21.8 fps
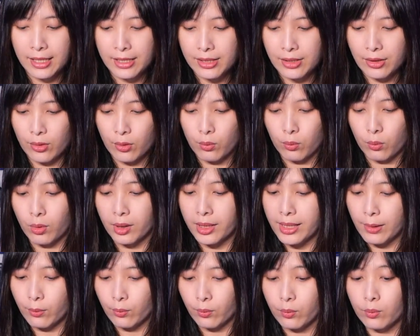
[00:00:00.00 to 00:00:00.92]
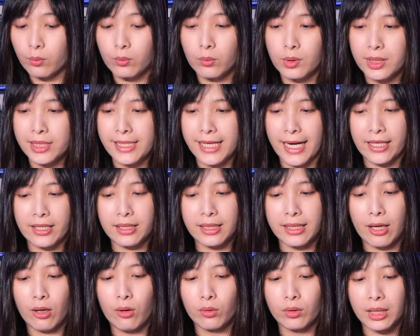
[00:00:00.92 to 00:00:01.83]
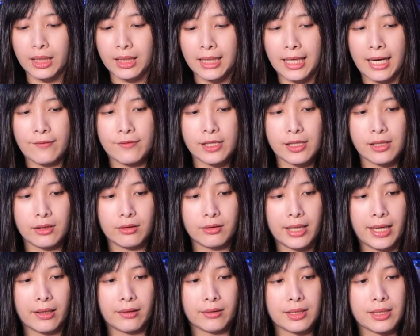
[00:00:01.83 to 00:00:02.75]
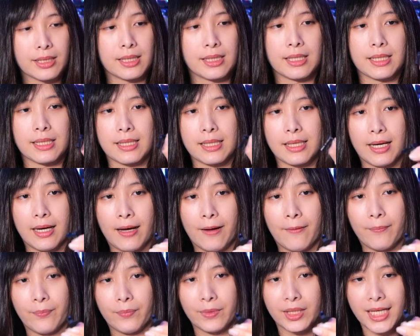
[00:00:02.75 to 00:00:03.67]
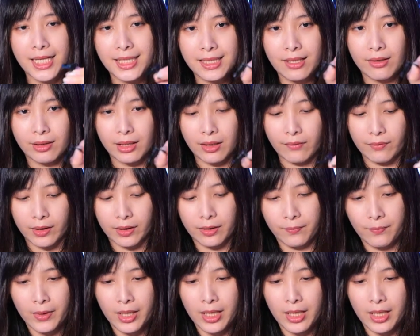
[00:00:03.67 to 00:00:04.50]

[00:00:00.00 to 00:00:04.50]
So what's actually holding the FCU down is this takedown lever.